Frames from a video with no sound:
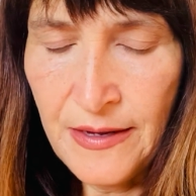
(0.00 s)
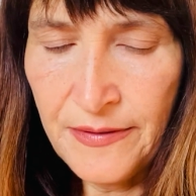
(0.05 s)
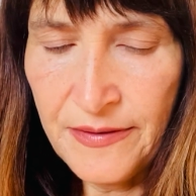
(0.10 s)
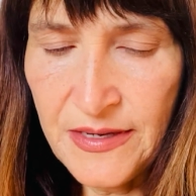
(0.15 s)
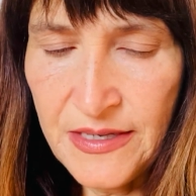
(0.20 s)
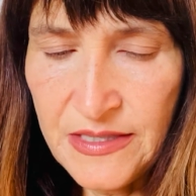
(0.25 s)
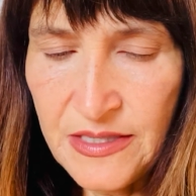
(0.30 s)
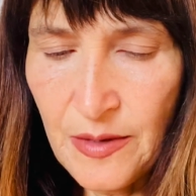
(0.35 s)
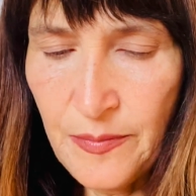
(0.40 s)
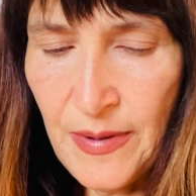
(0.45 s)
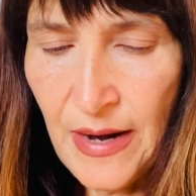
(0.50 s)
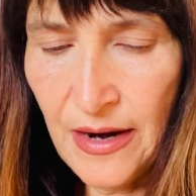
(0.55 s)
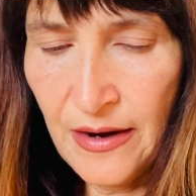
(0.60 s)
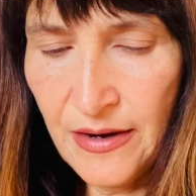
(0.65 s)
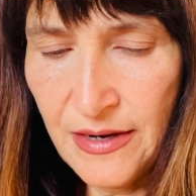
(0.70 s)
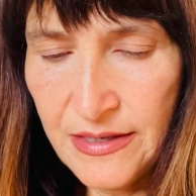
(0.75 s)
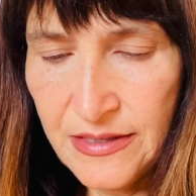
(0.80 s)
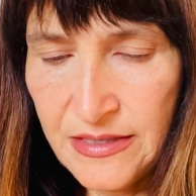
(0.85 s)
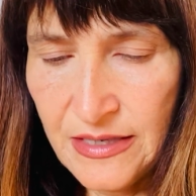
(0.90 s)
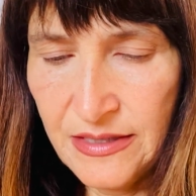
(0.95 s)
This
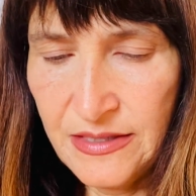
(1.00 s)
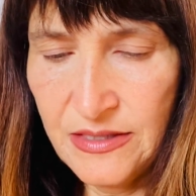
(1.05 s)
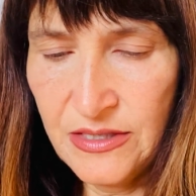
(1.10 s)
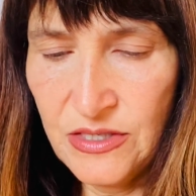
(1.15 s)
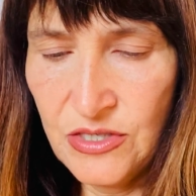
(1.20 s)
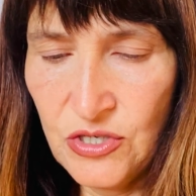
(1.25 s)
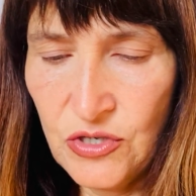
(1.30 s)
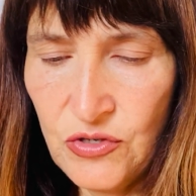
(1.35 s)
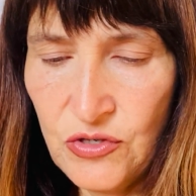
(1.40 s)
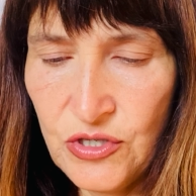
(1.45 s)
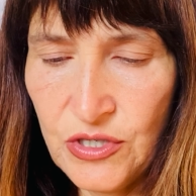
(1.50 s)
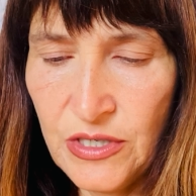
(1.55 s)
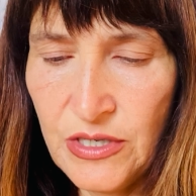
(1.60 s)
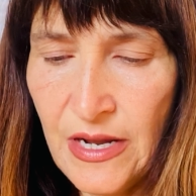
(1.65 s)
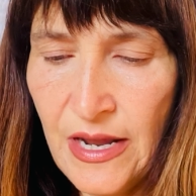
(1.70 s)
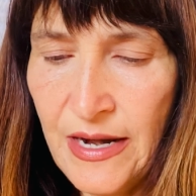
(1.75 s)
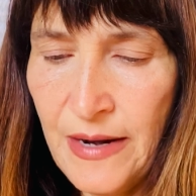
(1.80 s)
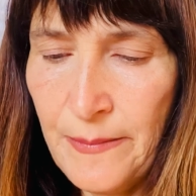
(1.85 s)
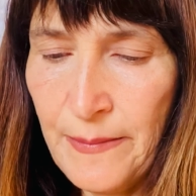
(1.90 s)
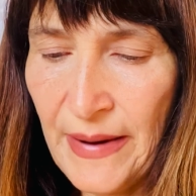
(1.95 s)
apparent destitution
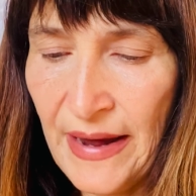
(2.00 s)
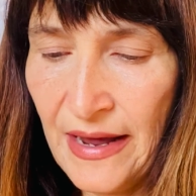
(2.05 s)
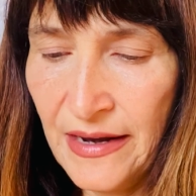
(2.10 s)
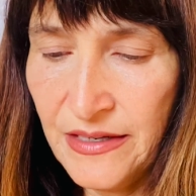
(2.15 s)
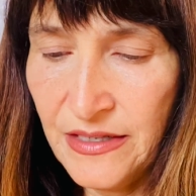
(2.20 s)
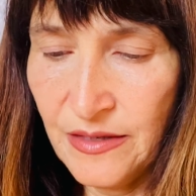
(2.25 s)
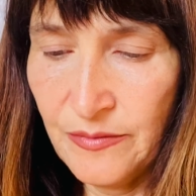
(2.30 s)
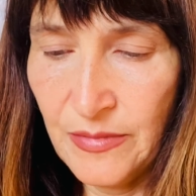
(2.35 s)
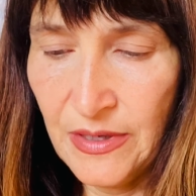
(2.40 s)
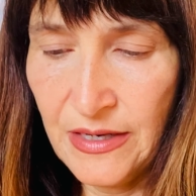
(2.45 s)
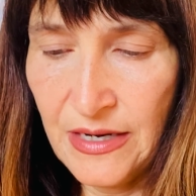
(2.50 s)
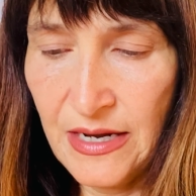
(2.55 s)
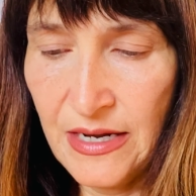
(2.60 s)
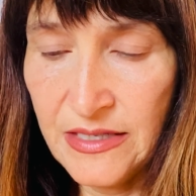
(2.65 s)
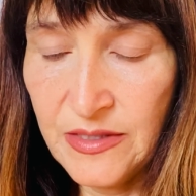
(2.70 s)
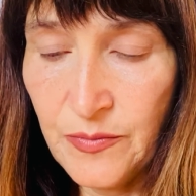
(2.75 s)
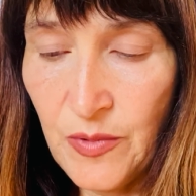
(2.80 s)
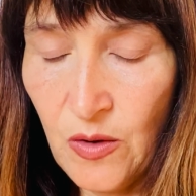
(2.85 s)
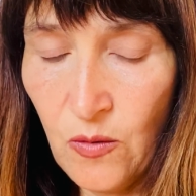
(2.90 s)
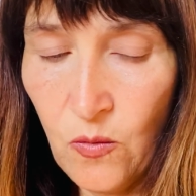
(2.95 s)
and abandonment
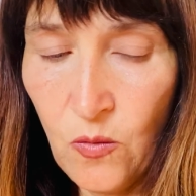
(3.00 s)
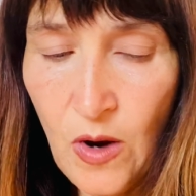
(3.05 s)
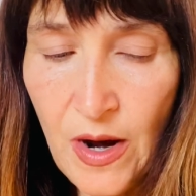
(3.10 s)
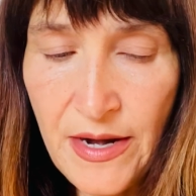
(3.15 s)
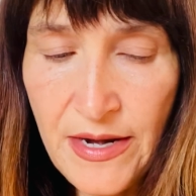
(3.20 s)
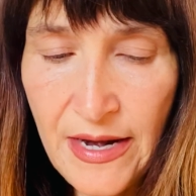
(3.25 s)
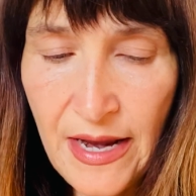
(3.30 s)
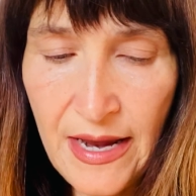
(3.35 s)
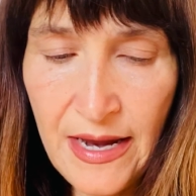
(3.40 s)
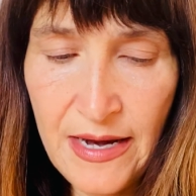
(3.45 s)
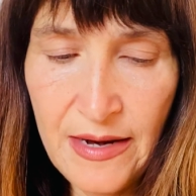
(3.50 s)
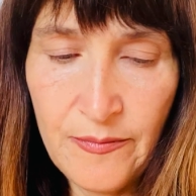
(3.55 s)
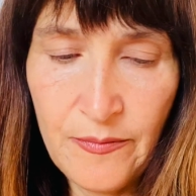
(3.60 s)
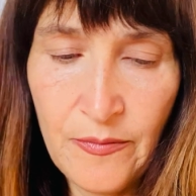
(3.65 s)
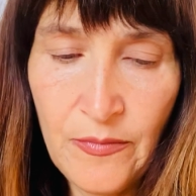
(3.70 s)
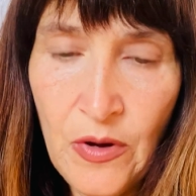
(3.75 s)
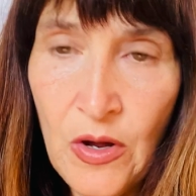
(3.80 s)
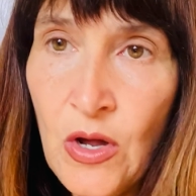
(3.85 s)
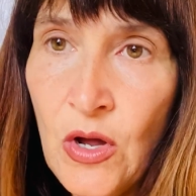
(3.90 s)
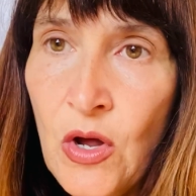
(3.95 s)
has but one
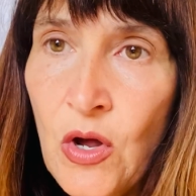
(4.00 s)
aim,